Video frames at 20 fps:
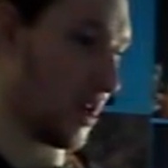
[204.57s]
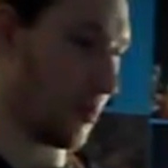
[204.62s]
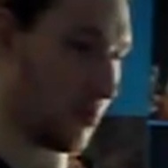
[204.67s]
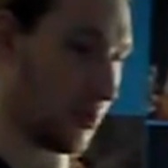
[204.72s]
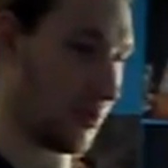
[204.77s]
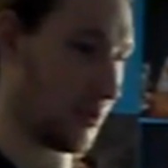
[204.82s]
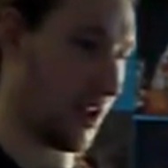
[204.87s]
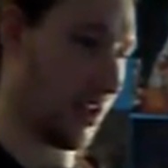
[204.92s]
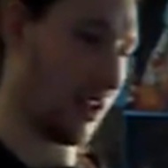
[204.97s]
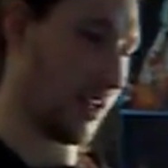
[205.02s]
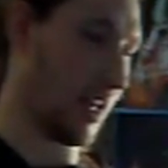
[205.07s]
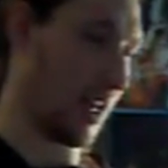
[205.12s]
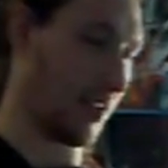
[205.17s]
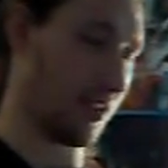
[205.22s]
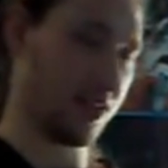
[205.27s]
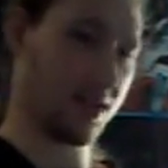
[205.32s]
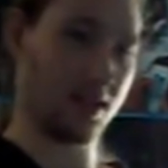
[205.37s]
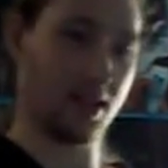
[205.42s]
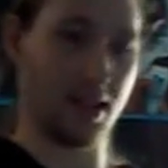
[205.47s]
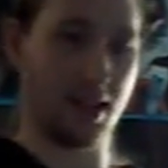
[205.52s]
cables, they
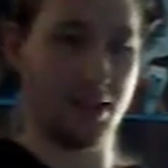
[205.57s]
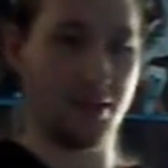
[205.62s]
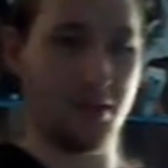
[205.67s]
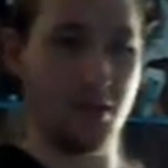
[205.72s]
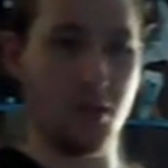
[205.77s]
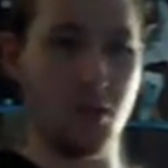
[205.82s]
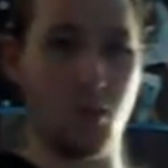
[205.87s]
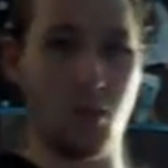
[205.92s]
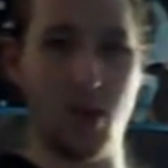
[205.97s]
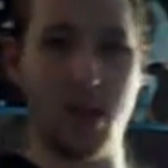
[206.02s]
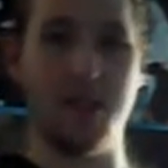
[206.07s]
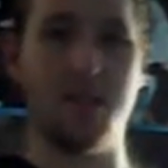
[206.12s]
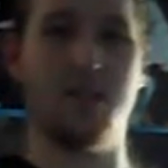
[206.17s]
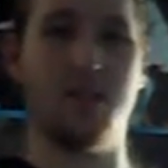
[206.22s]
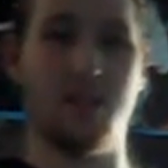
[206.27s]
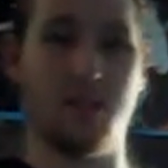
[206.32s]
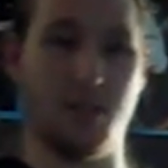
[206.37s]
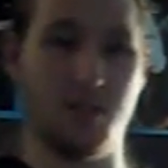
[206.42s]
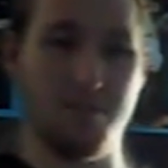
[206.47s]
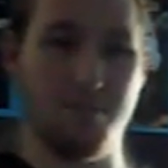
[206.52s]
last like a few
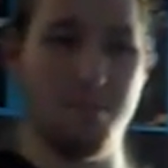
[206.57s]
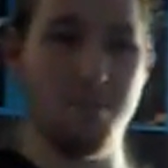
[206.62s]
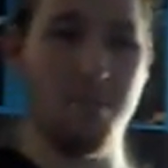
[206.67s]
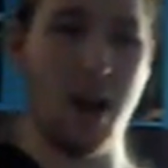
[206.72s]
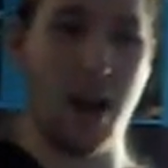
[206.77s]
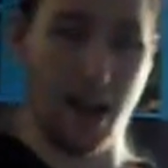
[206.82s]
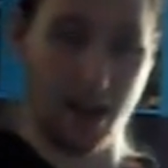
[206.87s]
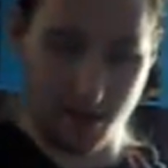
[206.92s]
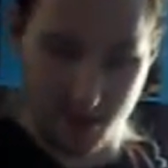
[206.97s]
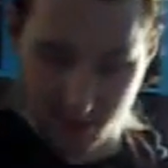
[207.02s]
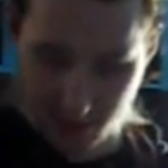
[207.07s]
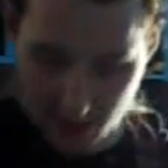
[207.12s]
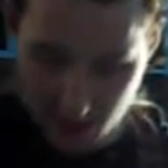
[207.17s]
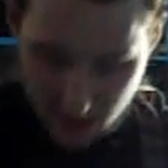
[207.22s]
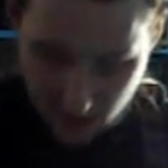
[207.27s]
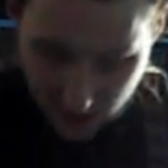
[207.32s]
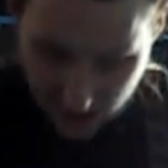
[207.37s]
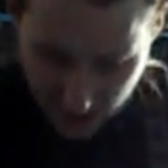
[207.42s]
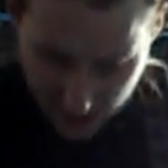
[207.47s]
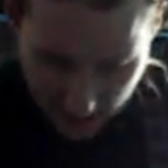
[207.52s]
weeks, you know, max.
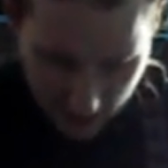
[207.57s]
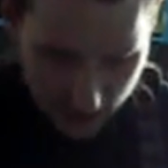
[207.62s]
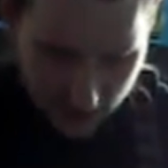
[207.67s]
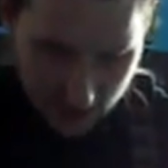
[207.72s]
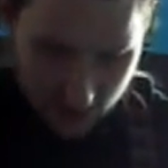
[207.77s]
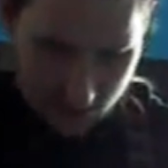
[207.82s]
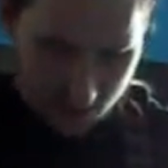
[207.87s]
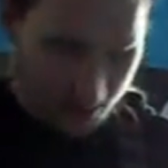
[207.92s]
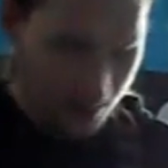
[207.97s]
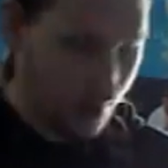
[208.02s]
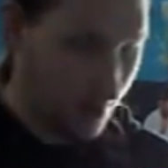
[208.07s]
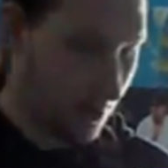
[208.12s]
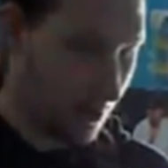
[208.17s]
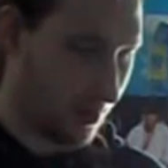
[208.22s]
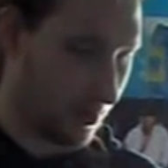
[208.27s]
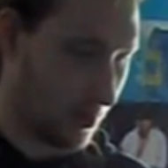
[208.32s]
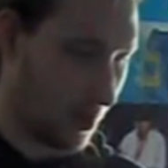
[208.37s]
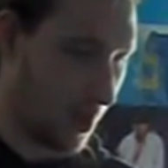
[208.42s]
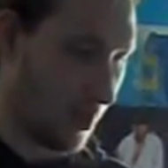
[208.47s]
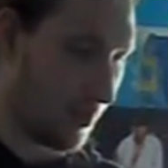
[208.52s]

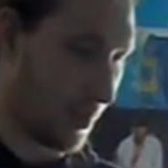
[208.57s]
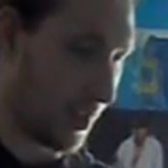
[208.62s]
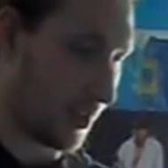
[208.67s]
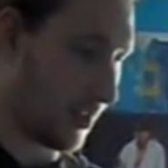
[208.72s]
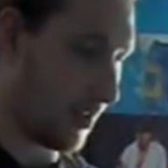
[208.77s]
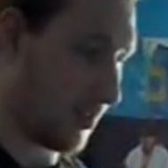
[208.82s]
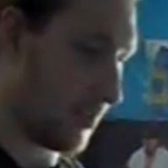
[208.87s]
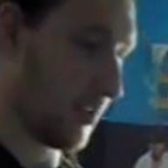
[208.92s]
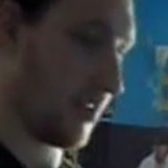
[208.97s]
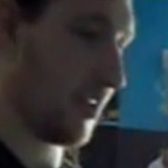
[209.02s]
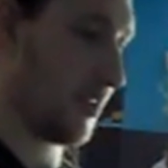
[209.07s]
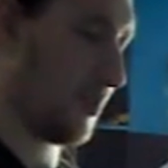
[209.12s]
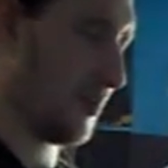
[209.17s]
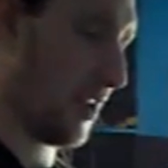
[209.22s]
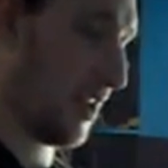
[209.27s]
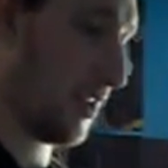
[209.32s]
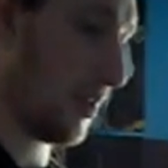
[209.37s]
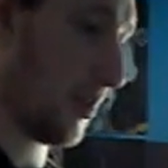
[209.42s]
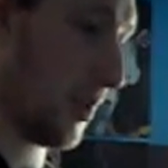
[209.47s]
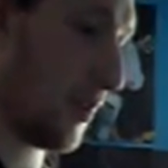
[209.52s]
I've had this
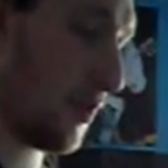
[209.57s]
Fender